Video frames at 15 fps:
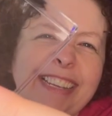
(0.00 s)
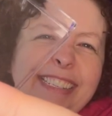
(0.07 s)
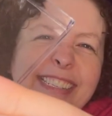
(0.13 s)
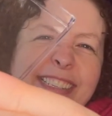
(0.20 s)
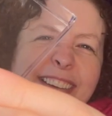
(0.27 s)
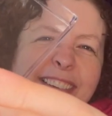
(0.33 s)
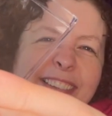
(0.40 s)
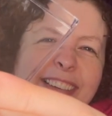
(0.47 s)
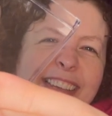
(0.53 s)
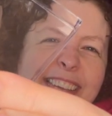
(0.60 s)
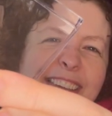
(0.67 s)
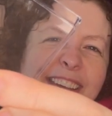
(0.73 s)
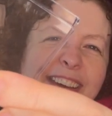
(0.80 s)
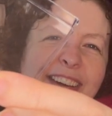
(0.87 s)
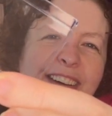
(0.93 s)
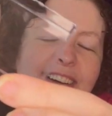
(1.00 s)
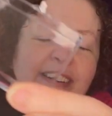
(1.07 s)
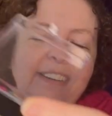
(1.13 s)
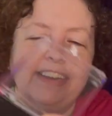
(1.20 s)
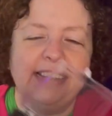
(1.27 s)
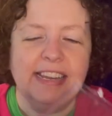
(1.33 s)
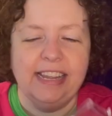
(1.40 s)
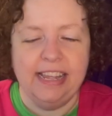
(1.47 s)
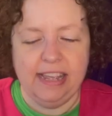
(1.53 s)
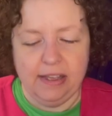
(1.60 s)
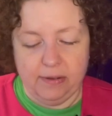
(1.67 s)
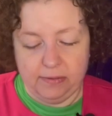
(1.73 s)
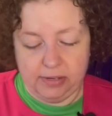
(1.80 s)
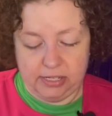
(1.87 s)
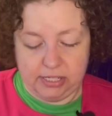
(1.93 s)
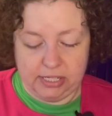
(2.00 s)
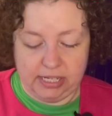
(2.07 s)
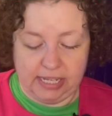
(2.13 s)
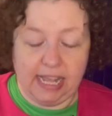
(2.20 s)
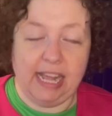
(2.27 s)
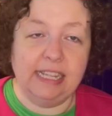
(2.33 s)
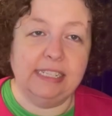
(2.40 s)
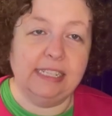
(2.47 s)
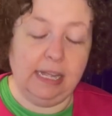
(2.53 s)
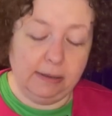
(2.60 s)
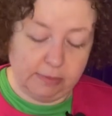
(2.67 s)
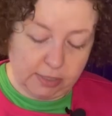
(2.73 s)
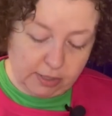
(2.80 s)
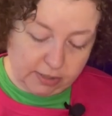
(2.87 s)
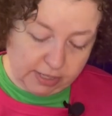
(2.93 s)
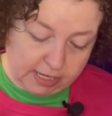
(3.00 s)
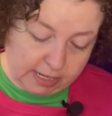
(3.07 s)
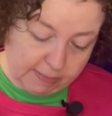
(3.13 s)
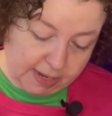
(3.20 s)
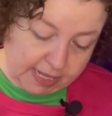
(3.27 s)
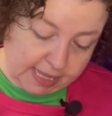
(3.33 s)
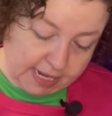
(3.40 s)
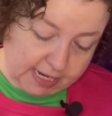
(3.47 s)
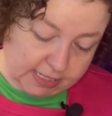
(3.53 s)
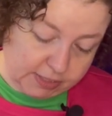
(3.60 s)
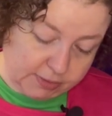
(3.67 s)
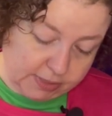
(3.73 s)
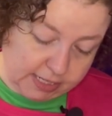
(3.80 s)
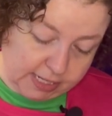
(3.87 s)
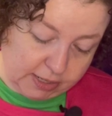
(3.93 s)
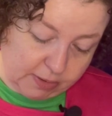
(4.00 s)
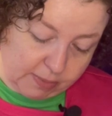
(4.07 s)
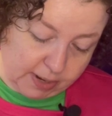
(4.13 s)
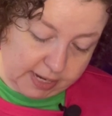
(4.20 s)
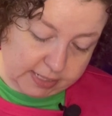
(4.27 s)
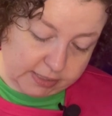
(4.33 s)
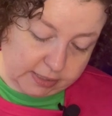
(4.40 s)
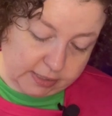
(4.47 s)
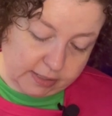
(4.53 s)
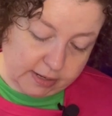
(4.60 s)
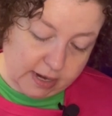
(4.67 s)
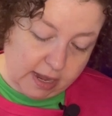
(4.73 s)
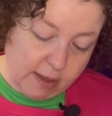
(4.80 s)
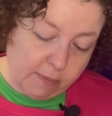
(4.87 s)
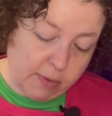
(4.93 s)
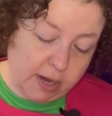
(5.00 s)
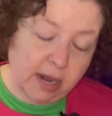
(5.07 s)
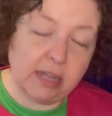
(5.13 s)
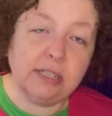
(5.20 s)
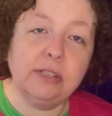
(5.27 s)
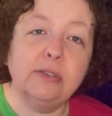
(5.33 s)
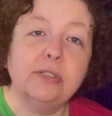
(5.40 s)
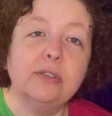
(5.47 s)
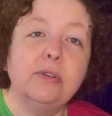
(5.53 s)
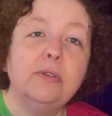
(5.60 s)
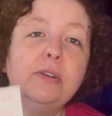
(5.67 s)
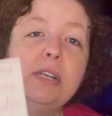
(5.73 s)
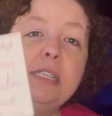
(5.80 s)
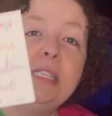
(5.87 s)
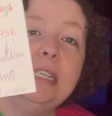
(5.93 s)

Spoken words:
he's so cute. Which, yes, I'm totally gonna make that into a needle minder. But also it's cool because